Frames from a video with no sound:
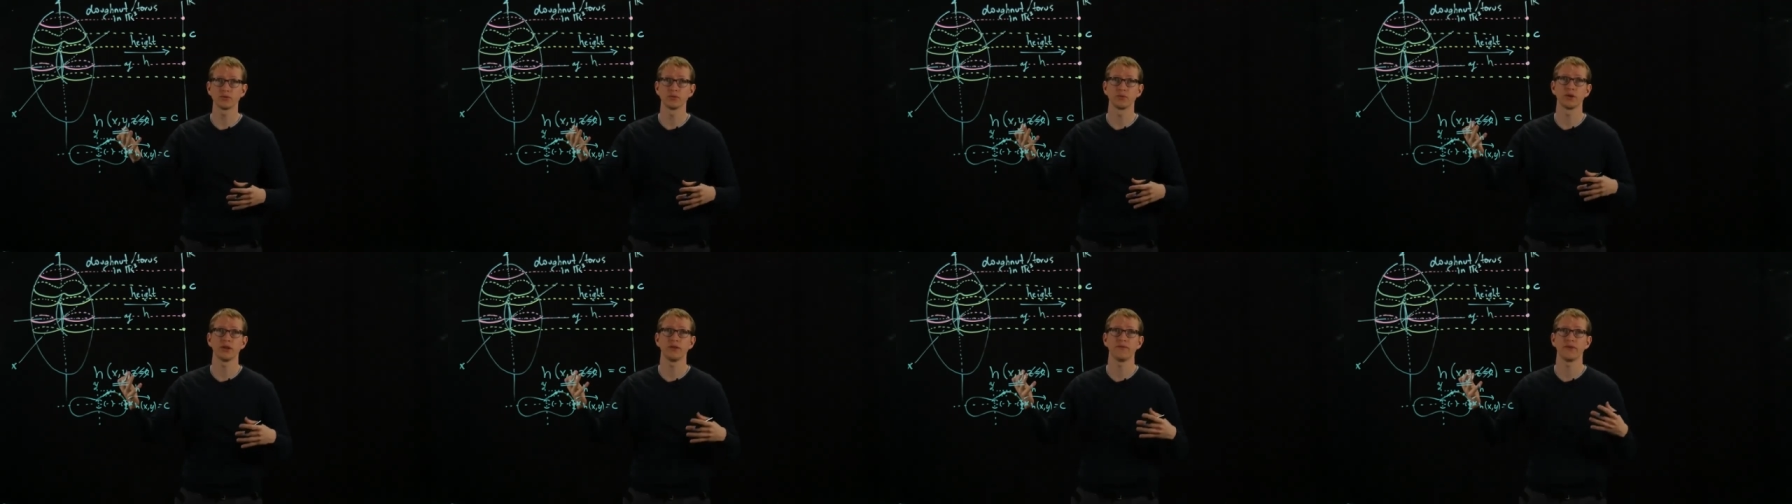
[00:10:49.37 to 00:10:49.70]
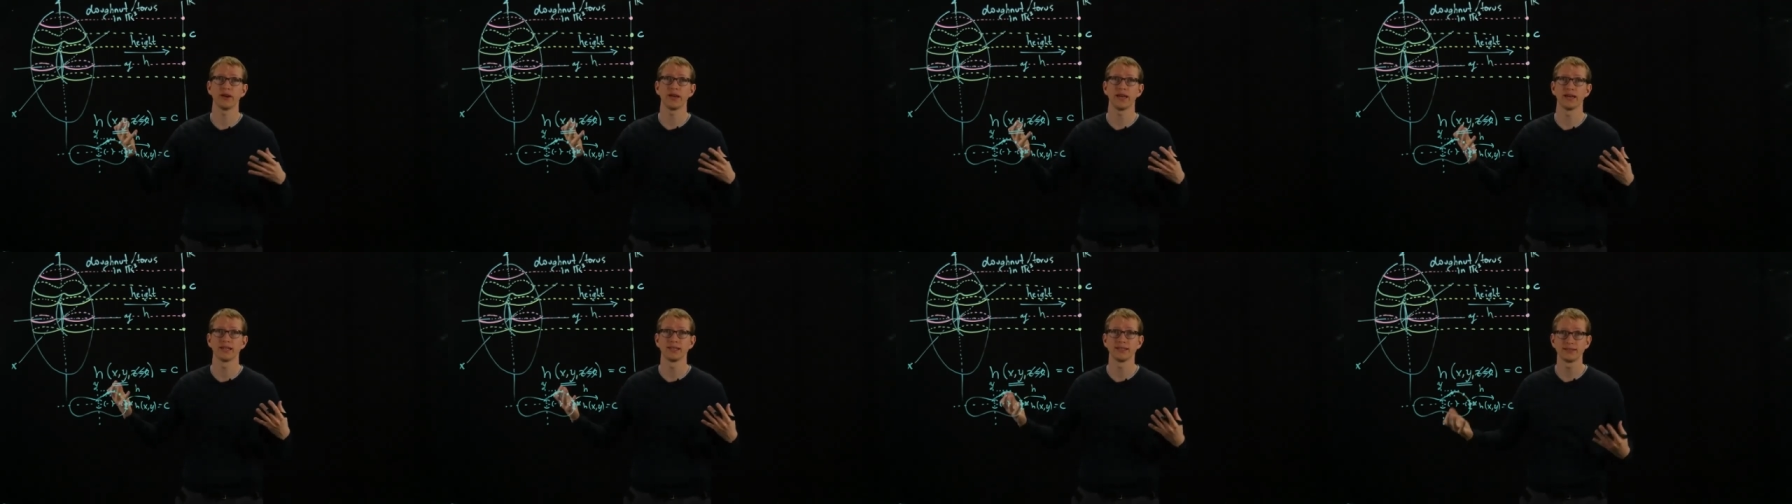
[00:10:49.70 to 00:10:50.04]
What if I
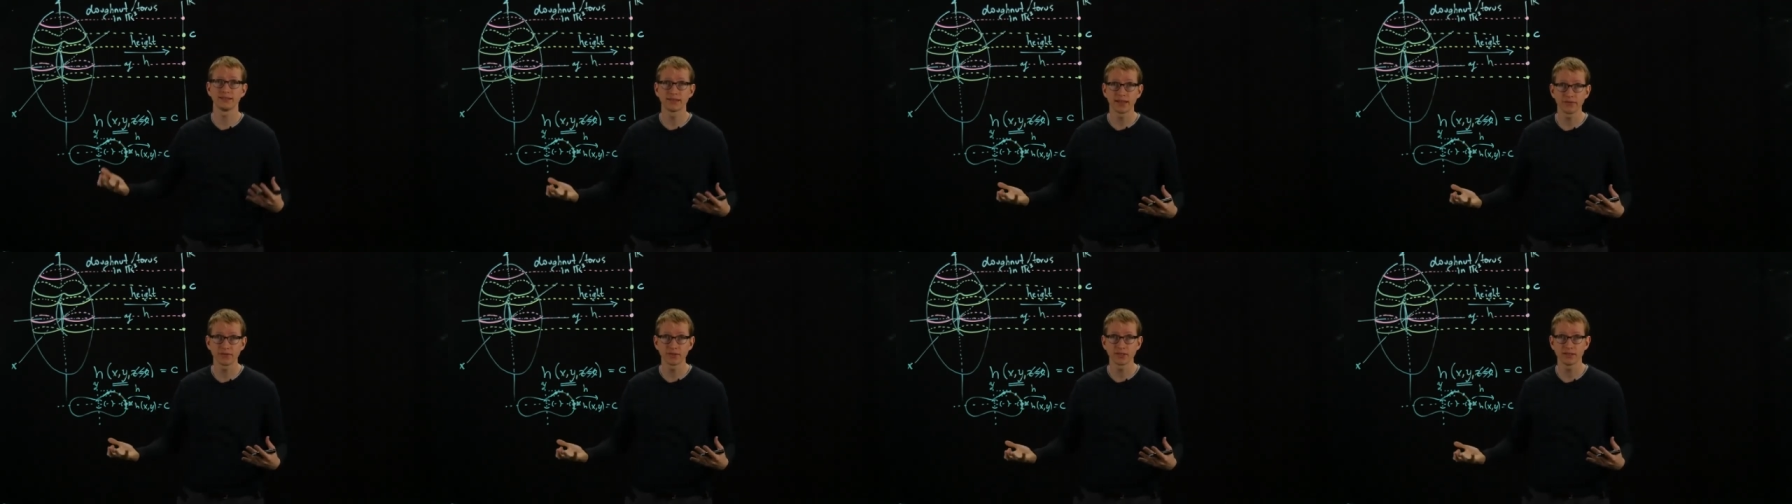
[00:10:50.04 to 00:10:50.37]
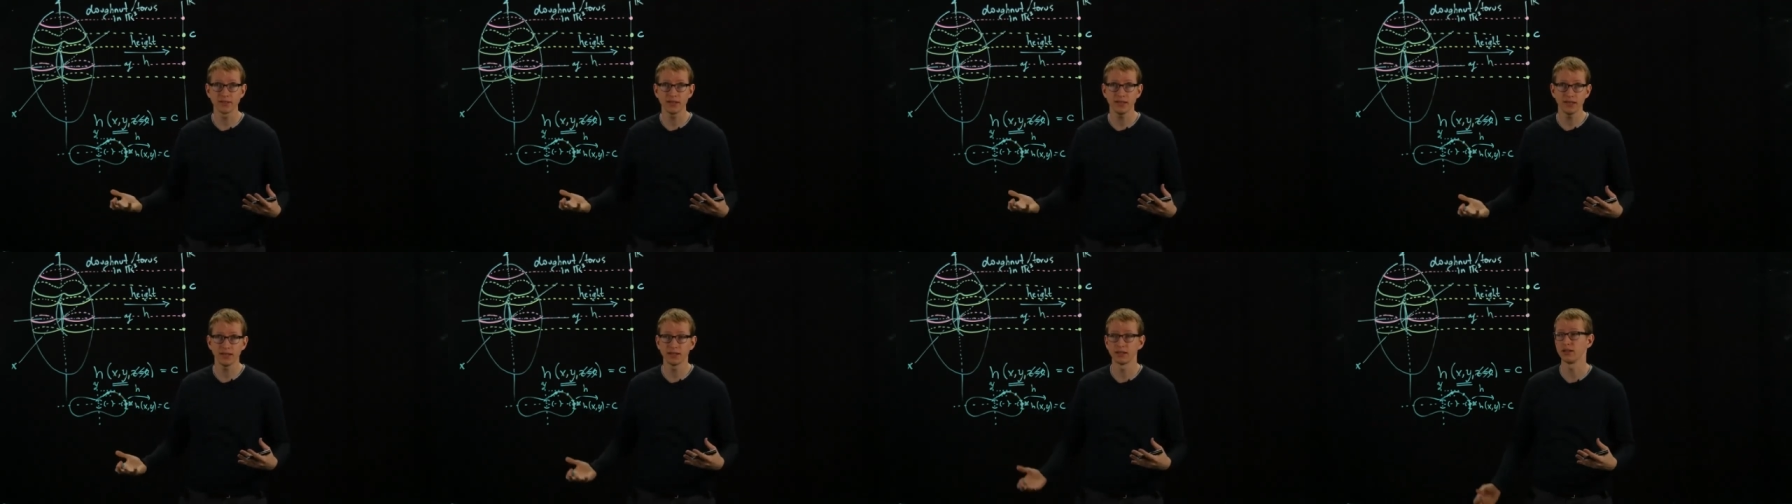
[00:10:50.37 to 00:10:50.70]
had
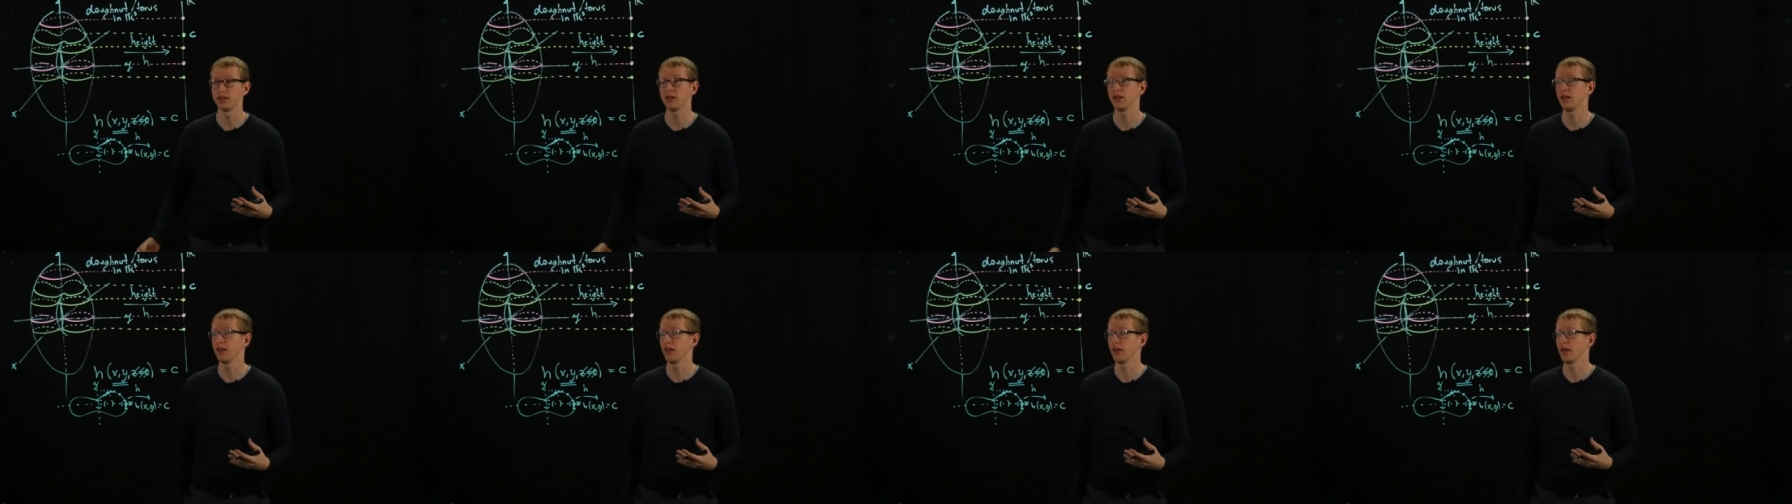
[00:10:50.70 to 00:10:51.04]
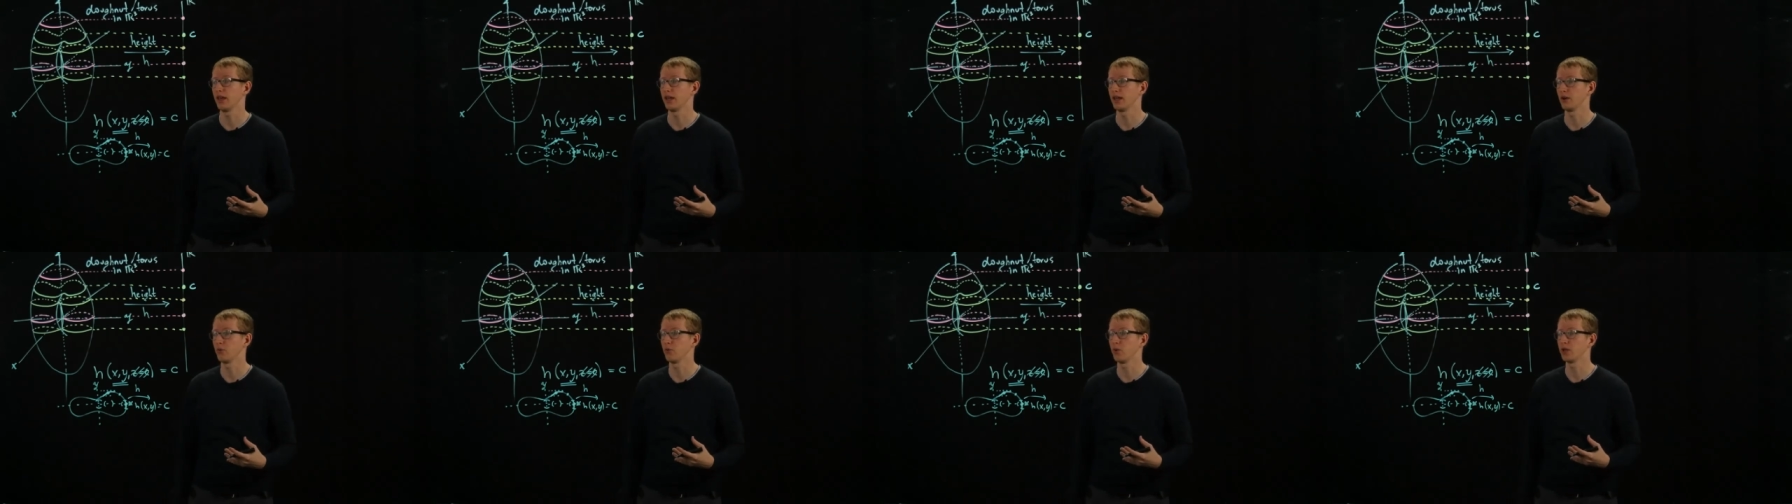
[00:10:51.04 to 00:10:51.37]
17
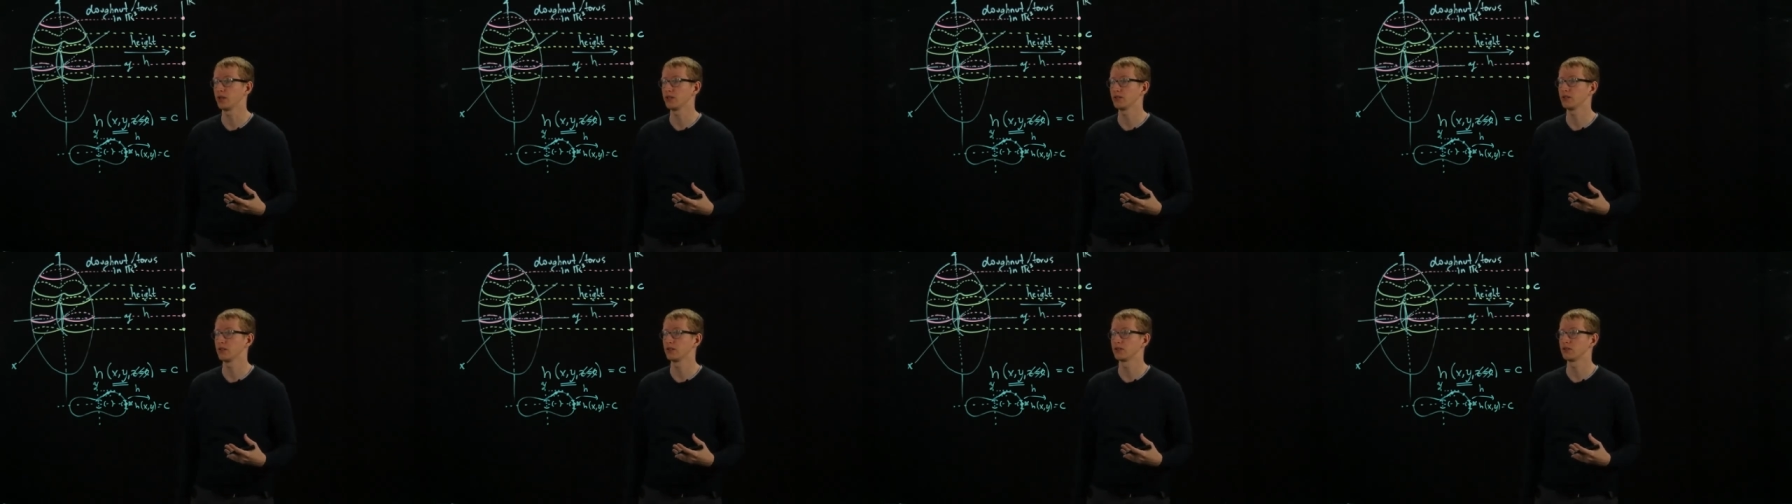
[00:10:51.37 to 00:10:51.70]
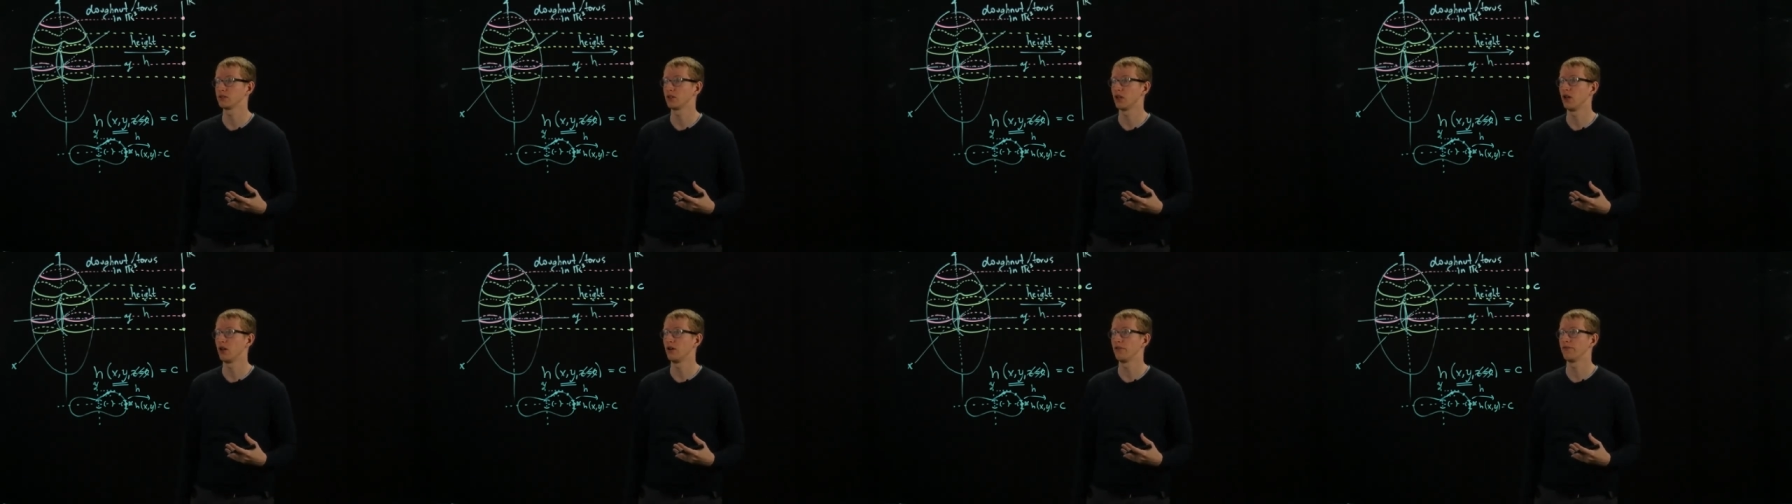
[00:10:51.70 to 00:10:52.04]
and I wanted to
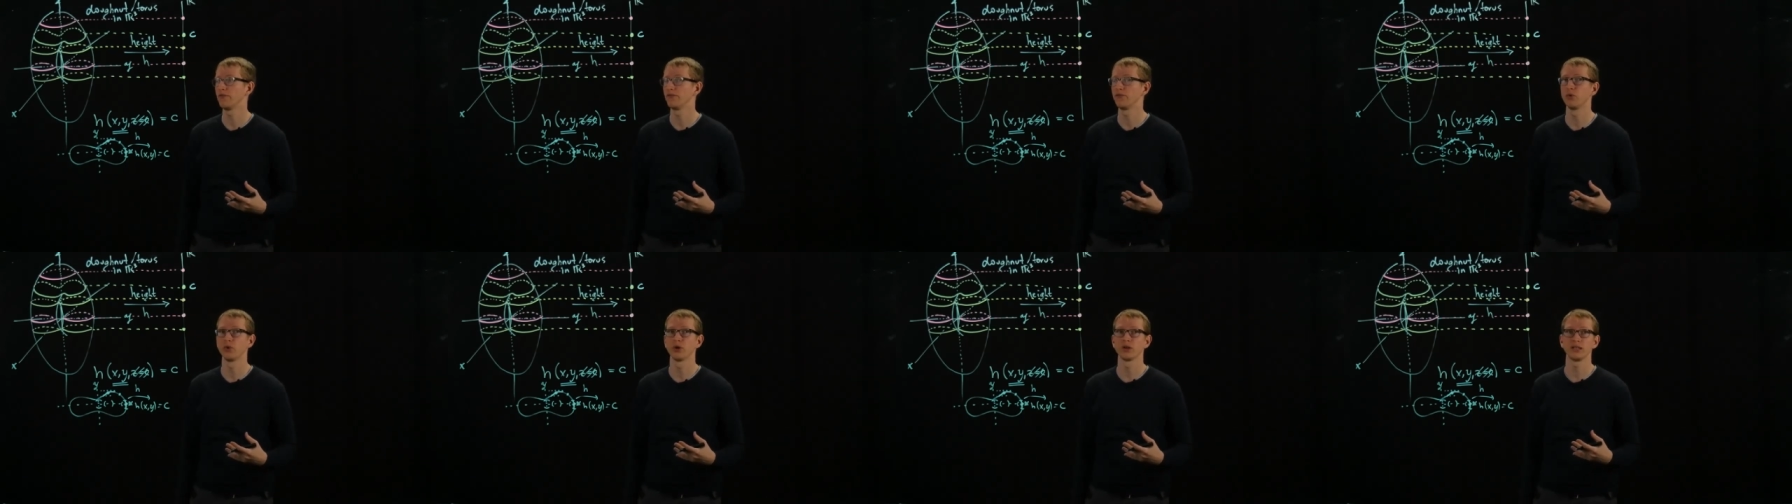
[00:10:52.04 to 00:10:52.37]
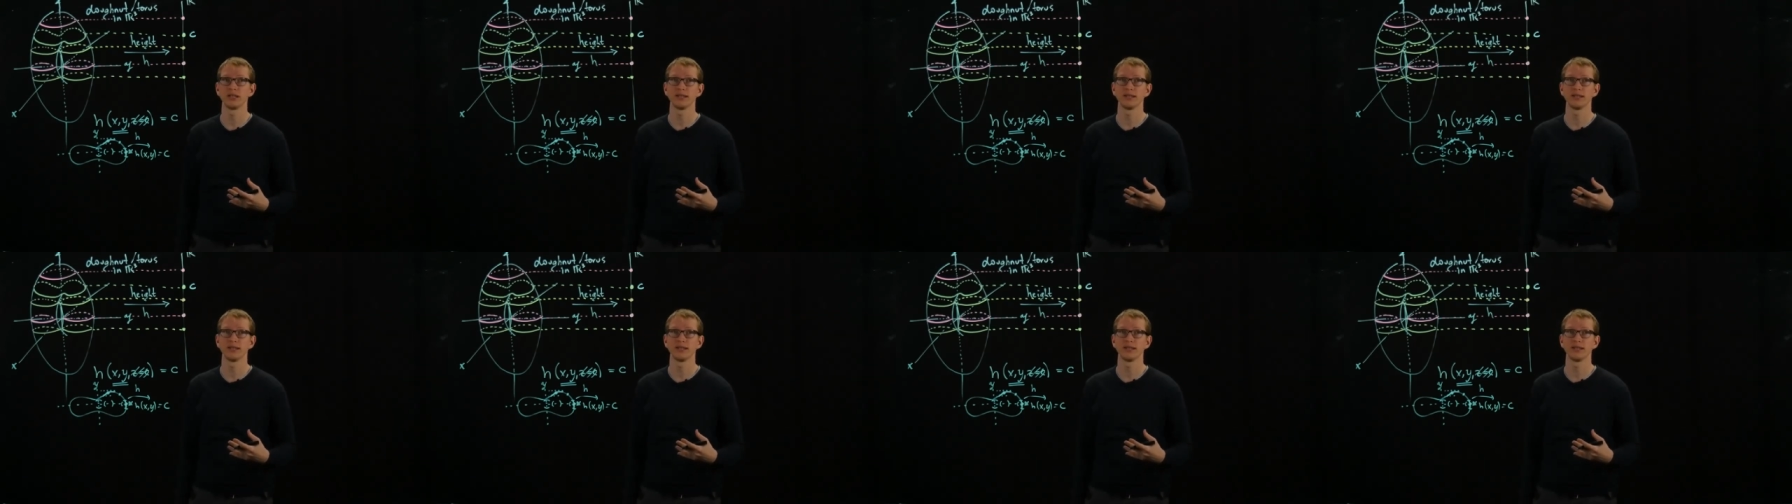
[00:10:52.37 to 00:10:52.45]
solve for,